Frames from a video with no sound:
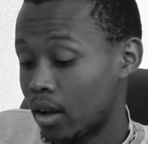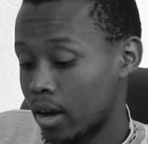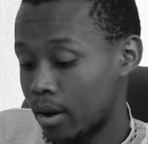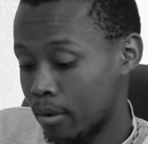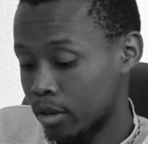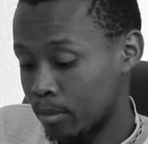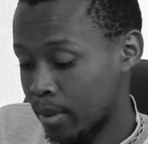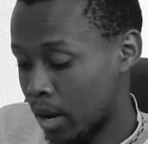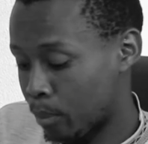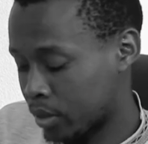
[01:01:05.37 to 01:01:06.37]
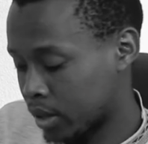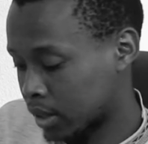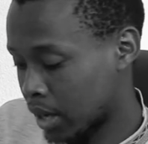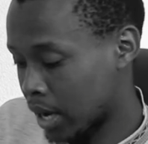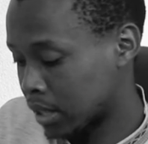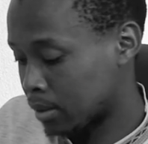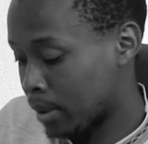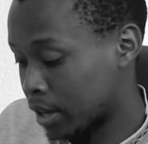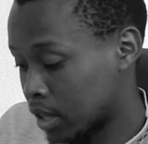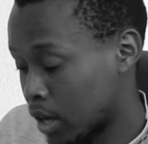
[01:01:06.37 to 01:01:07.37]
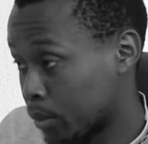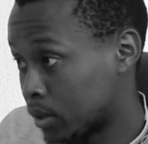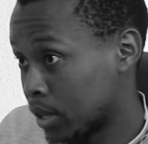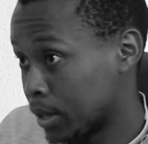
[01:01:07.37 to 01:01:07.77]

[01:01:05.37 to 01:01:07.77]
I met up with these guys. Congo.